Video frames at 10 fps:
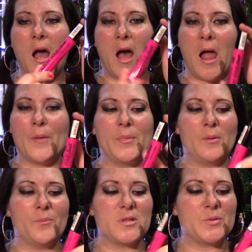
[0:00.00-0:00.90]
I've
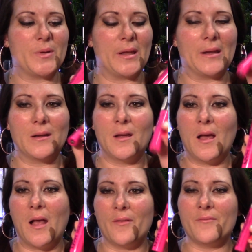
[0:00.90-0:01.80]
been between
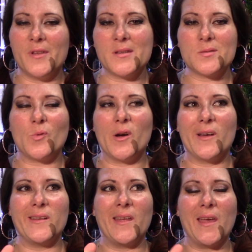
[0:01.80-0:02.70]
this
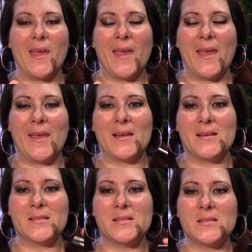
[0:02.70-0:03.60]
one
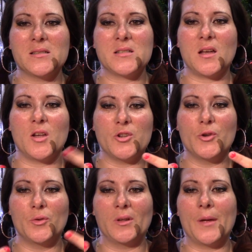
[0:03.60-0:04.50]
and a
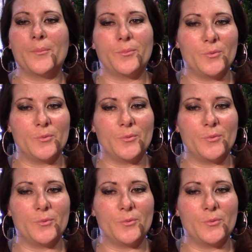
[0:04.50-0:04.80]
nude lip,